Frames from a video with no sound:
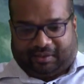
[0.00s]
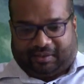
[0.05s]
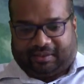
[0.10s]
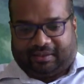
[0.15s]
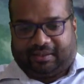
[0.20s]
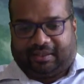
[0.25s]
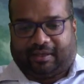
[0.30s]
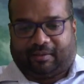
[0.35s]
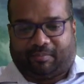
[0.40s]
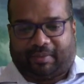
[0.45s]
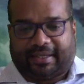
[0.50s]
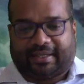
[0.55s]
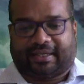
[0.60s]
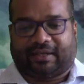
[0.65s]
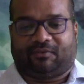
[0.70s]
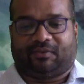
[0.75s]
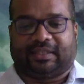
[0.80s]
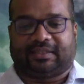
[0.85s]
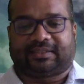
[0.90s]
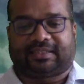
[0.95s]
Now
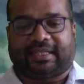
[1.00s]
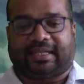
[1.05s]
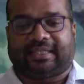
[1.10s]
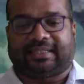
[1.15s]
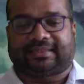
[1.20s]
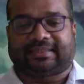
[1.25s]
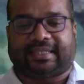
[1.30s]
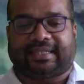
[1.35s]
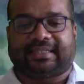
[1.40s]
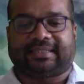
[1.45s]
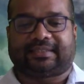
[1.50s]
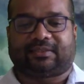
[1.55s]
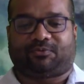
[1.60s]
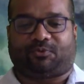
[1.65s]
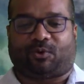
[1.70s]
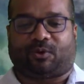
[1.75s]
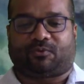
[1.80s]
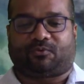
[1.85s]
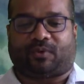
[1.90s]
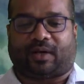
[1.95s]
Michael Witt says,
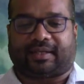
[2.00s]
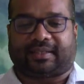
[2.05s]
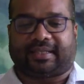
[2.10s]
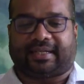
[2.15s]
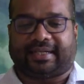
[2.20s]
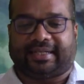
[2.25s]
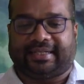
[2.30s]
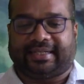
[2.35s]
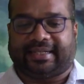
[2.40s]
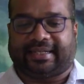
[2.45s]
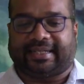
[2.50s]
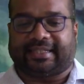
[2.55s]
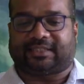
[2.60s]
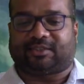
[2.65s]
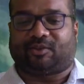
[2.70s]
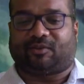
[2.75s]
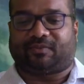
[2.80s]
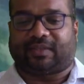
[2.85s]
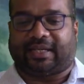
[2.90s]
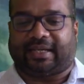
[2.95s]
for further
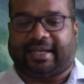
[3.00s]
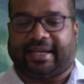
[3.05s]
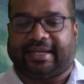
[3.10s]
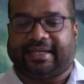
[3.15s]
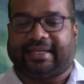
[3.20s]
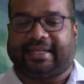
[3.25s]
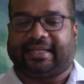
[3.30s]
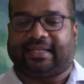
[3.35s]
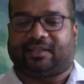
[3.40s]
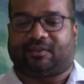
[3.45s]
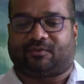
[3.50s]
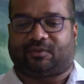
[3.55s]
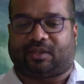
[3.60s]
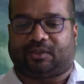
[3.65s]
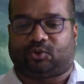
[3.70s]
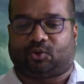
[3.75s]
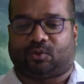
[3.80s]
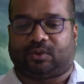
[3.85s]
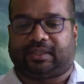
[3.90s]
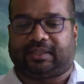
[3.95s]
indication of the late date of the
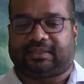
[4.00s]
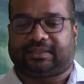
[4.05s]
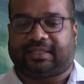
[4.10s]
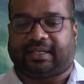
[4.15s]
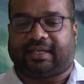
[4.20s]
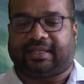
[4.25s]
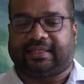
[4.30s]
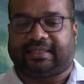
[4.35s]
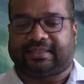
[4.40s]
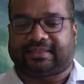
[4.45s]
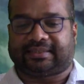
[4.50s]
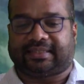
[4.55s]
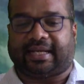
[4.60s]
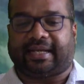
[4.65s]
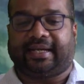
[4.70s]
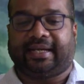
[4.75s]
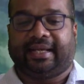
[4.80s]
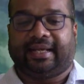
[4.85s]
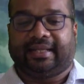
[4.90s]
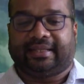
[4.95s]
Jyotisha is
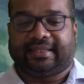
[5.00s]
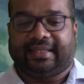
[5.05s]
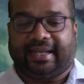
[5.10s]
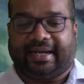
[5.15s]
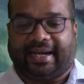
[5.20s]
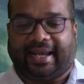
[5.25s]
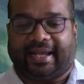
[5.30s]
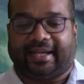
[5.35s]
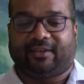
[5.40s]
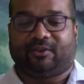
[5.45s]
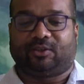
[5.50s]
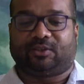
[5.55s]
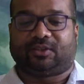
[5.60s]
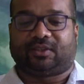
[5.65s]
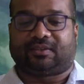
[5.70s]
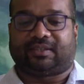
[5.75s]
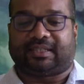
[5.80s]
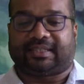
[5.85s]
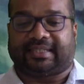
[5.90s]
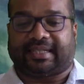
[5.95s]
that the language
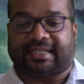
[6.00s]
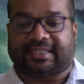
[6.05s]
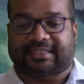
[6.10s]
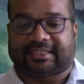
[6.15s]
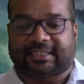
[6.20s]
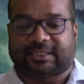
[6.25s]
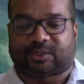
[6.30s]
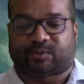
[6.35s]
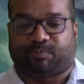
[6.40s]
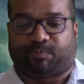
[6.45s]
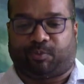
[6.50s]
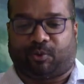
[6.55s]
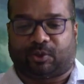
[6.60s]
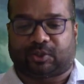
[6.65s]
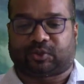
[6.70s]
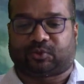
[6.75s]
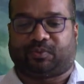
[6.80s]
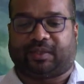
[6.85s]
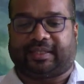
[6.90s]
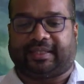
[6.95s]
of the text is
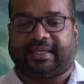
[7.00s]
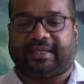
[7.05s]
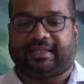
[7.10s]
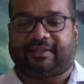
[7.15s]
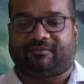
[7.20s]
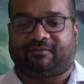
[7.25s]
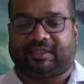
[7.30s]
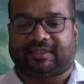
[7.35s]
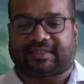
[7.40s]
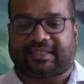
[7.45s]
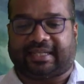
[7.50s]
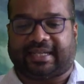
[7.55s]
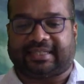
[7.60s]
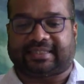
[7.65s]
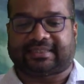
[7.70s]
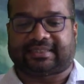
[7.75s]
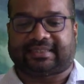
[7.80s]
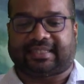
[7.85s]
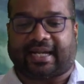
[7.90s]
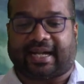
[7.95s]
post-Vedic, which
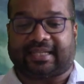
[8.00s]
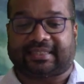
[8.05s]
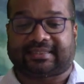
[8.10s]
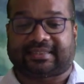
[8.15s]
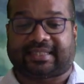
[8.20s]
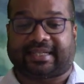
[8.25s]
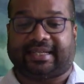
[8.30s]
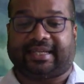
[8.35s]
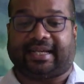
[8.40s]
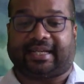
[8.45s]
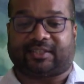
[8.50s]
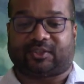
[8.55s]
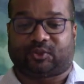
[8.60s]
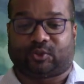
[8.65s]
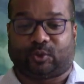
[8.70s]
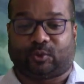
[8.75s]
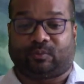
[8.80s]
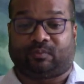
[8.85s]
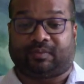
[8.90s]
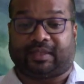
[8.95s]
lets Shastri
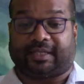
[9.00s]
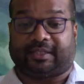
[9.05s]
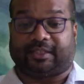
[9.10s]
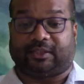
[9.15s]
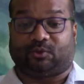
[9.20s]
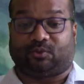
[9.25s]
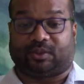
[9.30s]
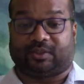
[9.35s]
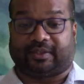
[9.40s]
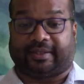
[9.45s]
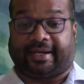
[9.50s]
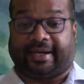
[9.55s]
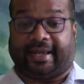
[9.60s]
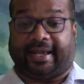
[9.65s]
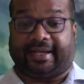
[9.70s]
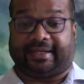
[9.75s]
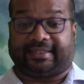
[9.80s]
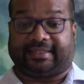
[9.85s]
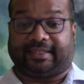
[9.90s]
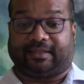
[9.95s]
assume that it was
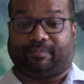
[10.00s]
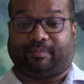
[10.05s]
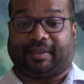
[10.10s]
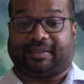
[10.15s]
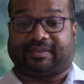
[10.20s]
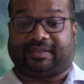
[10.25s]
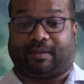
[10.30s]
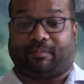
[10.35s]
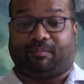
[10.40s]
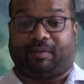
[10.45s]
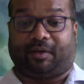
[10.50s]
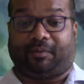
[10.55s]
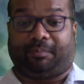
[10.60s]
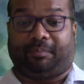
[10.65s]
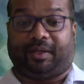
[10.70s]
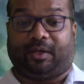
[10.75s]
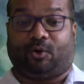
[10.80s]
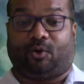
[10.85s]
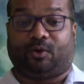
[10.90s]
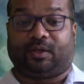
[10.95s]
redacted by someone
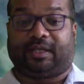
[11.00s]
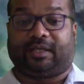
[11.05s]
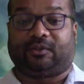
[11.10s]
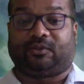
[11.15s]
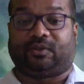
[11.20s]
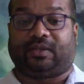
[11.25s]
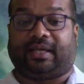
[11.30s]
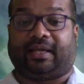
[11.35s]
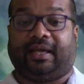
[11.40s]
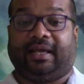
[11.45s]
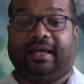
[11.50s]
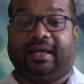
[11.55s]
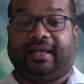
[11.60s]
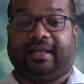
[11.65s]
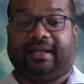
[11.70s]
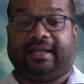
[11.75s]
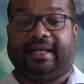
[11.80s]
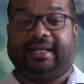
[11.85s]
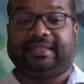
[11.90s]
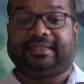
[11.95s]
belonging in the
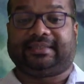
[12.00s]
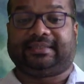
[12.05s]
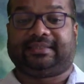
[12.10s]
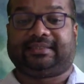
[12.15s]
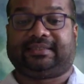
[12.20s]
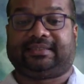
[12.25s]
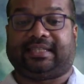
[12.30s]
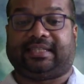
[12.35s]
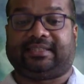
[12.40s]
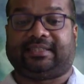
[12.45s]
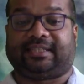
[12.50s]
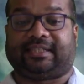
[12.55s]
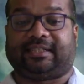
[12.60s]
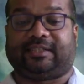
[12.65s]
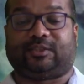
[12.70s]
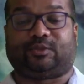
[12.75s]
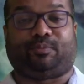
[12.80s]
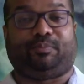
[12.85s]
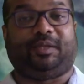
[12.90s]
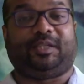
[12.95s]
late
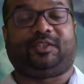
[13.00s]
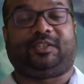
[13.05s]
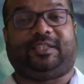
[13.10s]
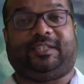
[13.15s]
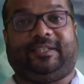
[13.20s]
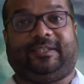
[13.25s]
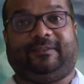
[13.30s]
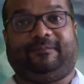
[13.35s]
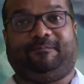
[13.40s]
centuries BC.